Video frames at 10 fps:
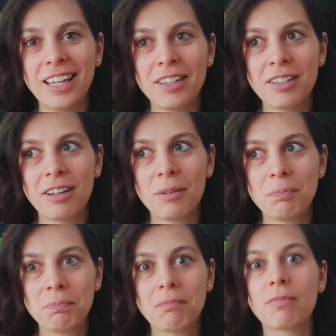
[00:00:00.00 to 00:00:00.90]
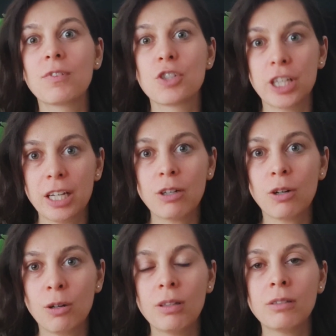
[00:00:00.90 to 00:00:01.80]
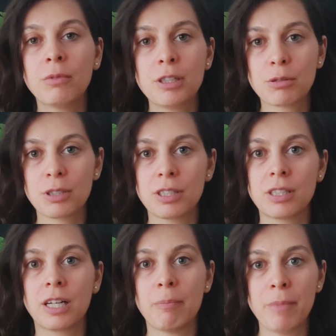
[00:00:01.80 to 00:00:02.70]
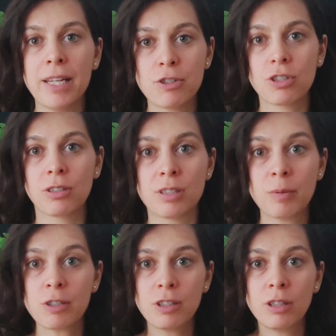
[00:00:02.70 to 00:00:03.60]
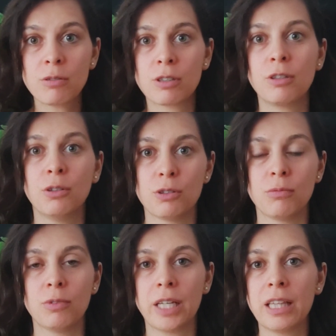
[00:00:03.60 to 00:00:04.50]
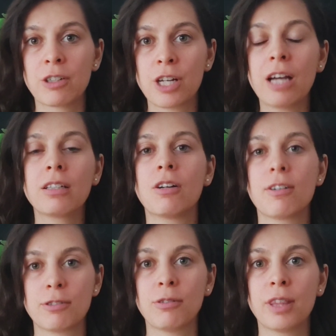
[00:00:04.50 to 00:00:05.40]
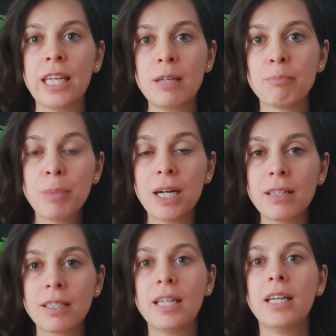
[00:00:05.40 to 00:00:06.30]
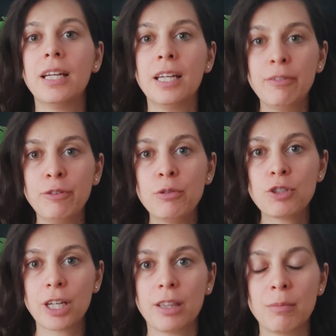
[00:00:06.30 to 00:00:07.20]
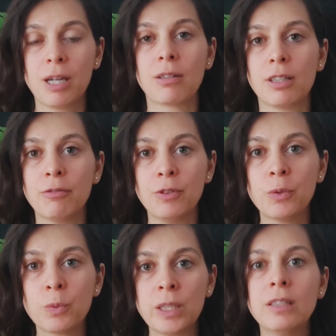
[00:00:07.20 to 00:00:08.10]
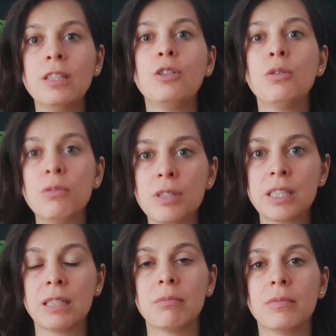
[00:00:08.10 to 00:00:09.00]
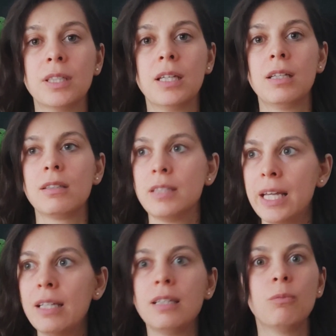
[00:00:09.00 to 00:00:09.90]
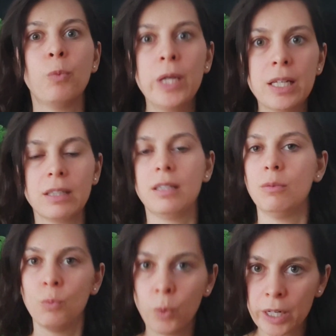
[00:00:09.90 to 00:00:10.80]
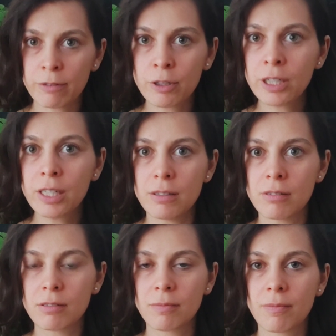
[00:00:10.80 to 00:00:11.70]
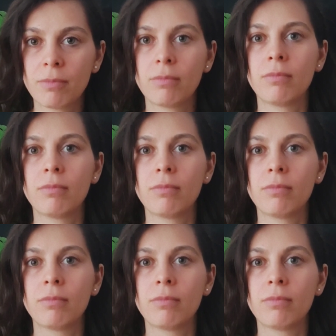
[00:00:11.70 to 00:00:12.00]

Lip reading: And check out all the resources that I mentioned, especially those on YouTube. Okay, they're not going to cost you a thing, but if you check them out, if you really use them daily, weekly, whatever it is,